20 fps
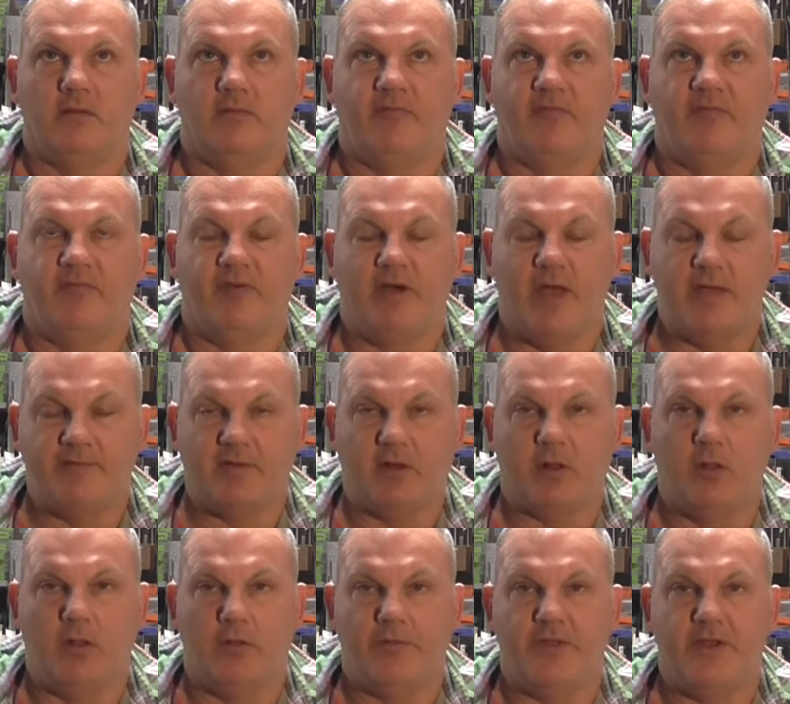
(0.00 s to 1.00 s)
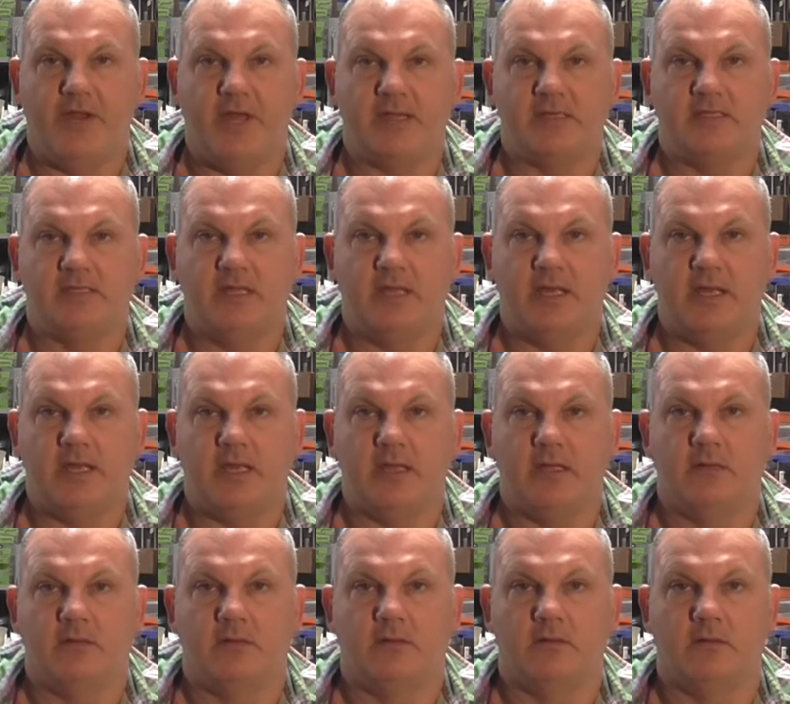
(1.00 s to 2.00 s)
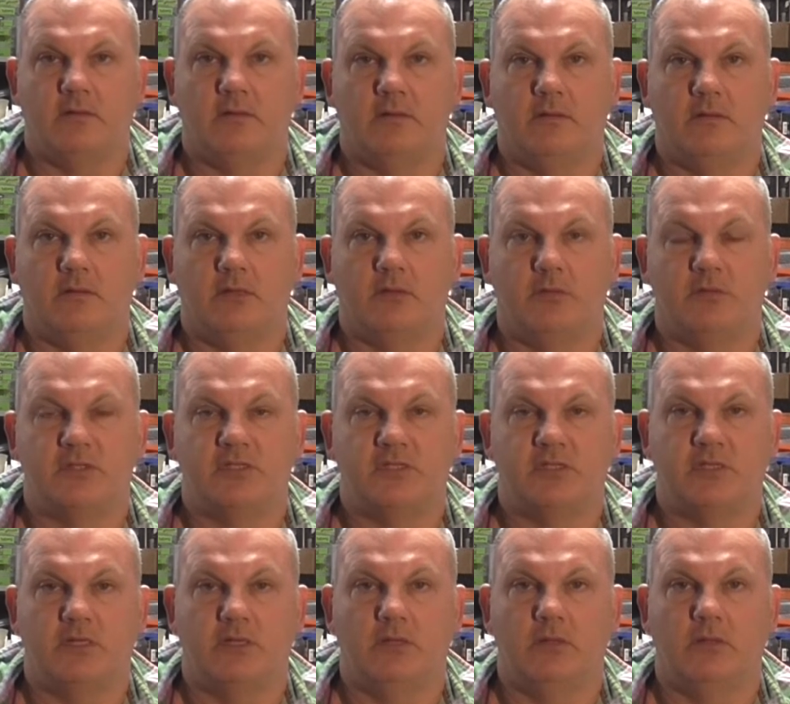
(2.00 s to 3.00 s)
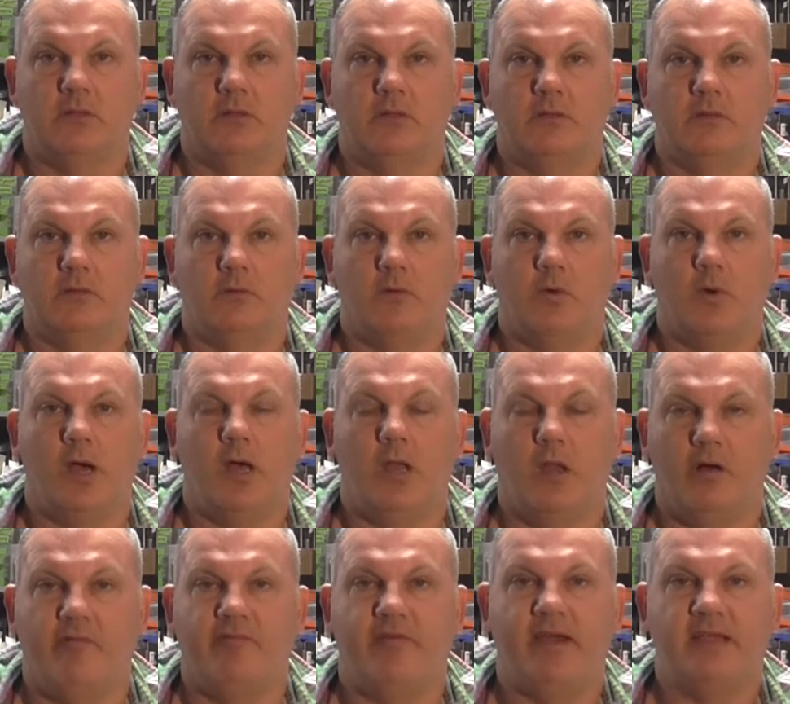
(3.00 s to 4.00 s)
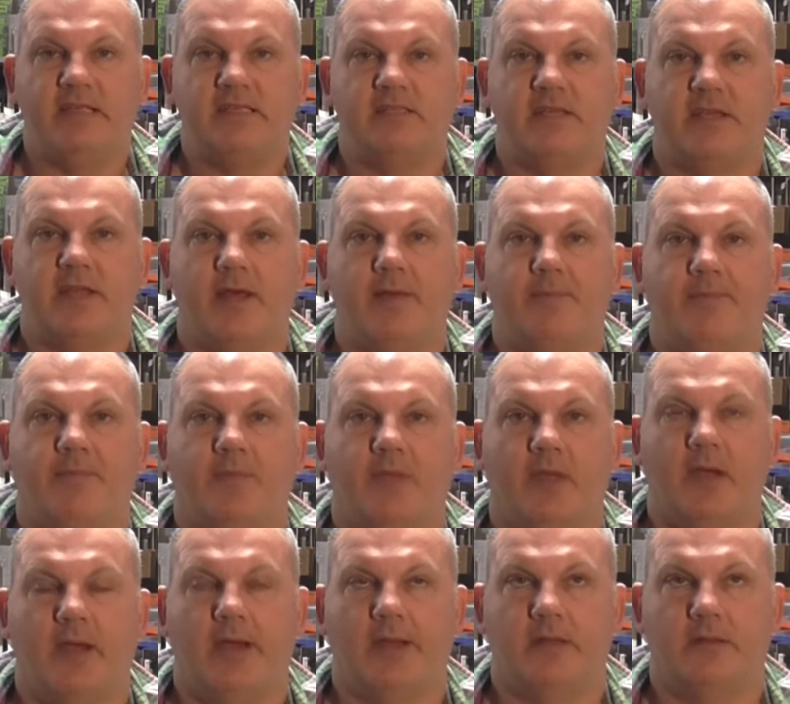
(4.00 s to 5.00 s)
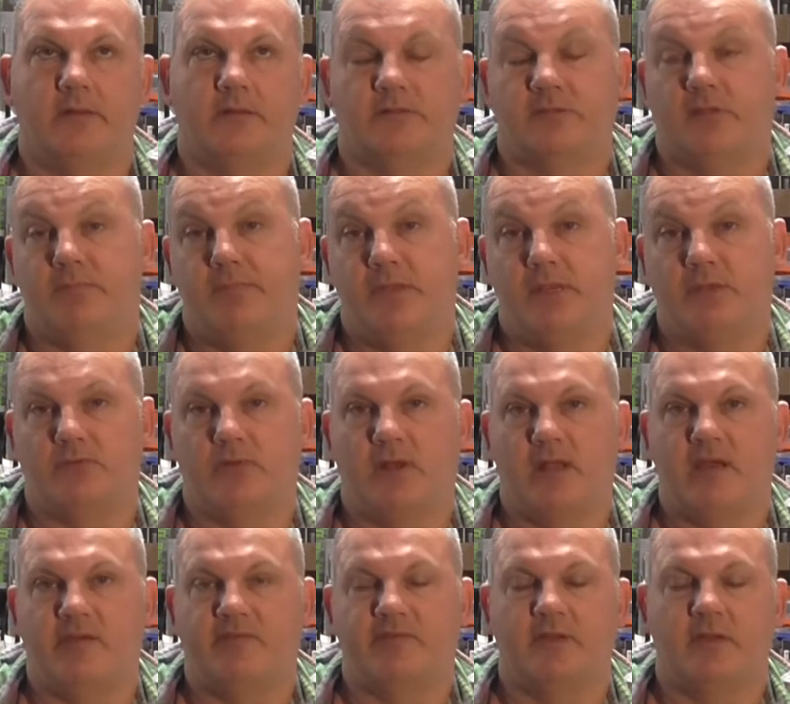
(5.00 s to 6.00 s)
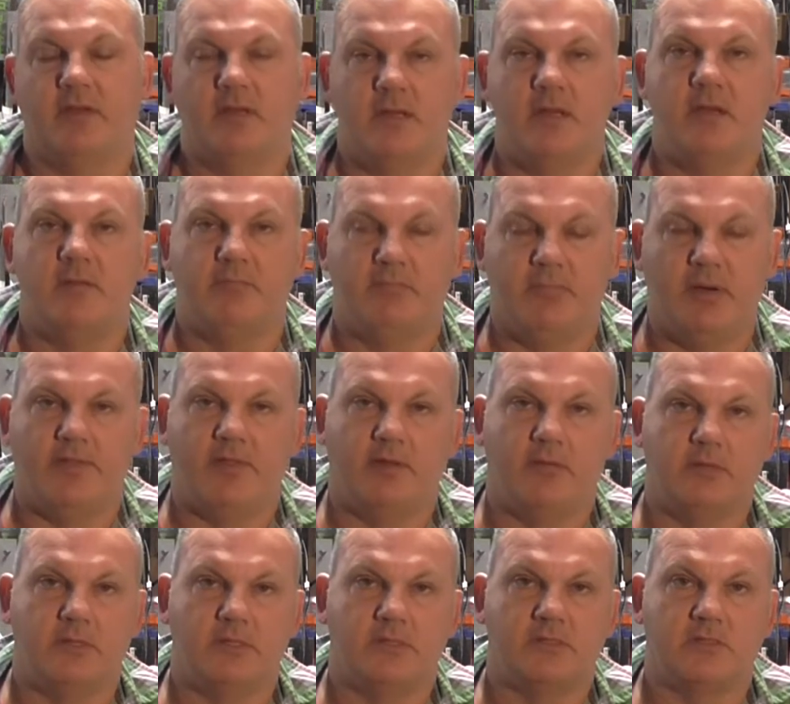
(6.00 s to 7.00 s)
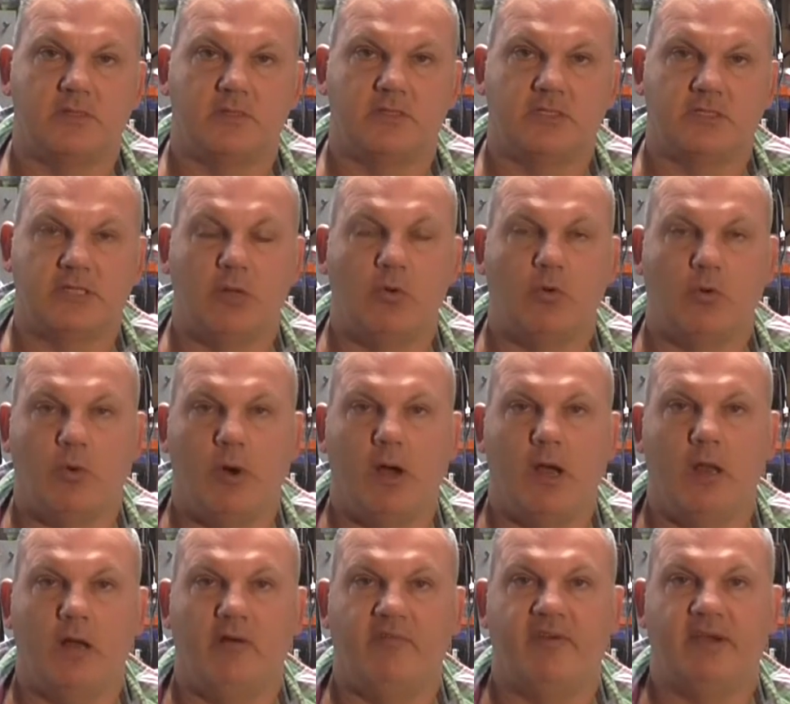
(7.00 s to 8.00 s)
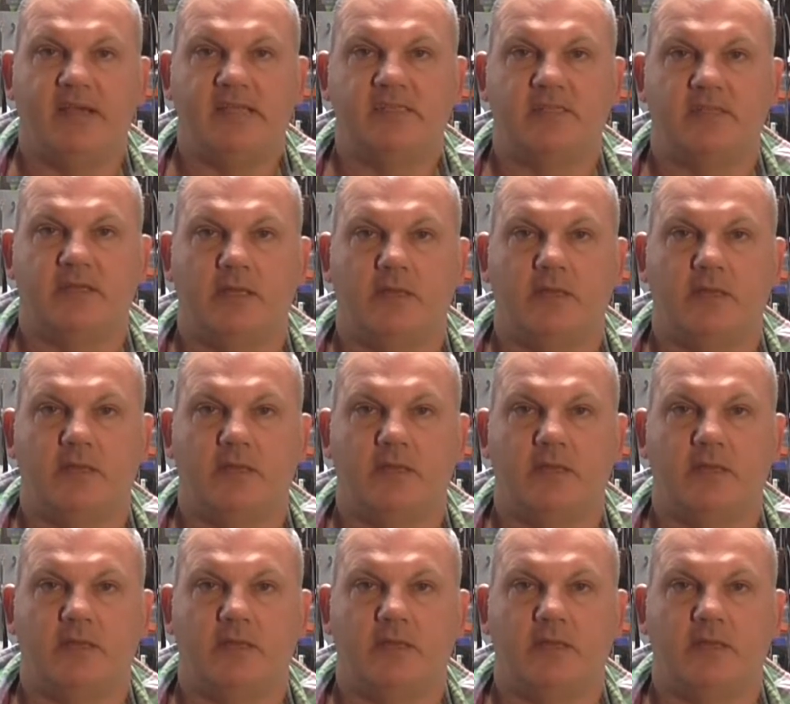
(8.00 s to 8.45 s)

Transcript: 5 o'clock the next day, there was still quite a lot of ice in it. Some beers were left, but there was still quite a lot of ice in